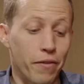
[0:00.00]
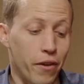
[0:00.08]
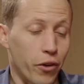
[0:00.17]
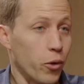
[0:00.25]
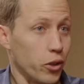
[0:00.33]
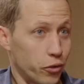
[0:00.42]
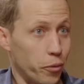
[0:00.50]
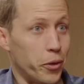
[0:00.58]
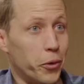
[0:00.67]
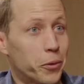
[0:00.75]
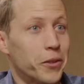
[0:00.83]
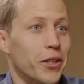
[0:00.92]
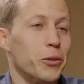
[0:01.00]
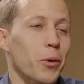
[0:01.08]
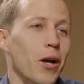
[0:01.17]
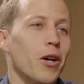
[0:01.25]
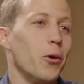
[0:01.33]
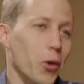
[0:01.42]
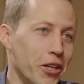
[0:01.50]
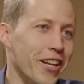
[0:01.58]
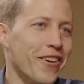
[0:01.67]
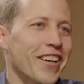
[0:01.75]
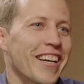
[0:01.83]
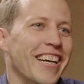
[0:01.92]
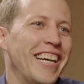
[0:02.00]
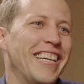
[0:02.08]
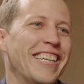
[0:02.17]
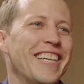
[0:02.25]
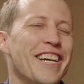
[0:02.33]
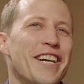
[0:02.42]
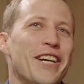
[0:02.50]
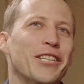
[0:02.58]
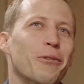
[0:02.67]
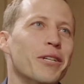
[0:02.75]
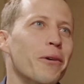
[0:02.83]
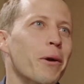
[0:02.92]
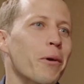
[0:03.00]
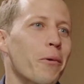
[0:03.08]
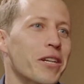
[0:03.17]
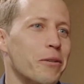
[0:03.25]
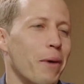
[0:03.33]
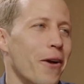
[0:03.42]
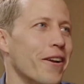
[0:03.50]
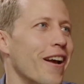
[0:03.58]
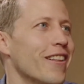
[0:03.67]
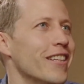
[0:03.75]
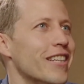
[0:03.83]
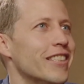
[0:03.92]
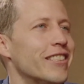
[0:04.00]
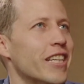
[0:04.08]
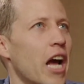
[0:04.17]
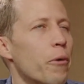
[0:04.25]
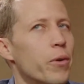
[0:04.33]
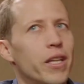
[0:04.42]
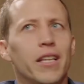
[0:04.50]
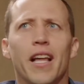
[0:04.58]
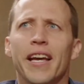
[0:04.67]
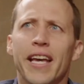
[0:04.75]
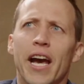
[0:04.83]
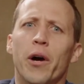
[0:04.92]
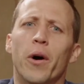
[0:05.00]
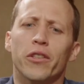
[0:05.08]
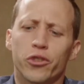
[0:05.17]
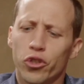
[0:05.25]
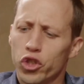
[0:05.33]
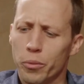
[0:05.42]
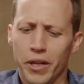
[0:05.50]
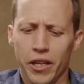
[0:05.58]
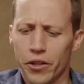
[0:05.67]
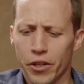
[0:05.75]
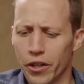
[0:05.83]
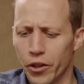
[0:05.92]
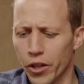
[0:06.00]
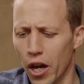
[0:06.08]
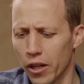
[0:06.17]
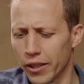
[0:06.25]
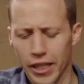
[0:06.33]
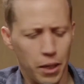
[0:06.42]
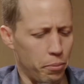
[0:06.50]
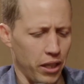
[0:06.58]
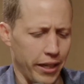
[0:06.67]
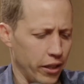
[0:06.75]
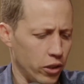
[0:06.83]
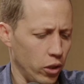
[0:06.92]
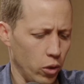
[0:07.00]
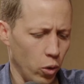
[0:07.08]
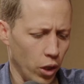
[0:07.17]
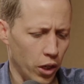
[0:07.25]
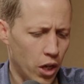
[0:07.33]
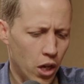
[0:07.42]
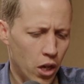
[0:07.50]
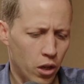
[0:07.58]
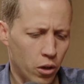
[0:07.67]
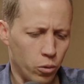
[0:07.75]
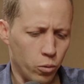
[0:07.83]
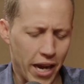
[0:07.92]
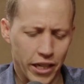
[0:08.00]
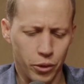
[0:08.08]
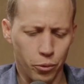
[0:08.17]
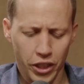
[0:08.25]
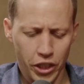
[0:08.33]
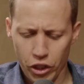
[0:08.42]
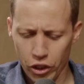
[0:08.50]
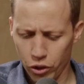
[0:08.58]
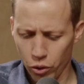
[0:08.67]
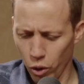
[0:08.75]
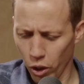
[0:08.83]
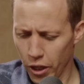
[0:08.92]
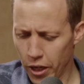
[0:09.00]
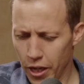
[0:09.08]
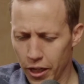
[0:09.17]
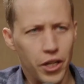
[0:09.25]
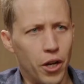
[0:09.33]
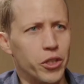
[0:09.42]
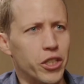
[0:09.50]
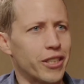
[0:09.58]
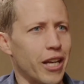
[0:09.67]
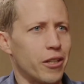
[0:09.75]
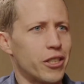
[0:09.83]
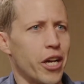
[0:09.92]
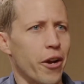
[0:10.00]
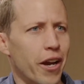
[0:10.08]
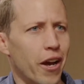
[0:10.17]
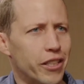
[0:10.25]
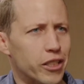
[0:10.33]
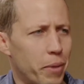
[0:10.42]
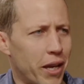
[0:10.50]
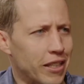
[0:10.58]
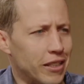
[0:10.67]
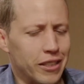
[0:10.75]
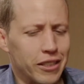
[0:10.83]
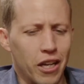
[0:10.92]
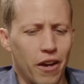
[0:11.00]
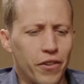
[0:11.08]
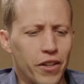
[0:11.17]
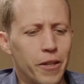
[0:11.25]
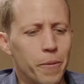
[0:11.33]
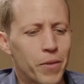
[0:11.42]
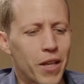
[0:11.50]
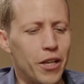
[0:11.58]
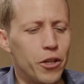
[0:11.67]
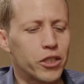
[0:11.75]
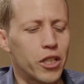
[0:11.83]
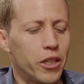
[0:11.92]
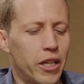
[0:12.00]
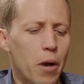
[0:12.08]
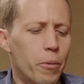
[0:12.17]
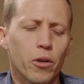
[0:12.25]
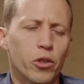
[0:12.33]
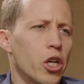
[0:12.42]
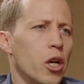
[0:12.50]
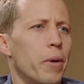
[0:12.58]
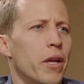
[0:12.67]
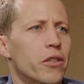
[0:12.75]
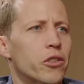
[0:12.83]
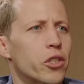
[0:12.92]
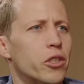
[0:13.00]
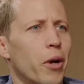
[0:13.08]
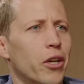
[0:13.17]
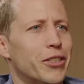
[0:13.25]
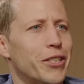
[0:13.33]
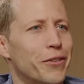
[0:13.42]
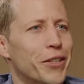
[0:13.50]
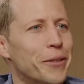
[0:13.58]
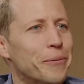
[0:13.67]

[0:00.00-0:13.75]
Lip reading: favorite quotes from you as well, quote you now, is one day when we went to Pirate Island, I said, I really like how on social media you're not getting political or waxing religious or, you know, just like sharing all these opinions and stuff. And you said, yeah, we don't share opinions, just positivity.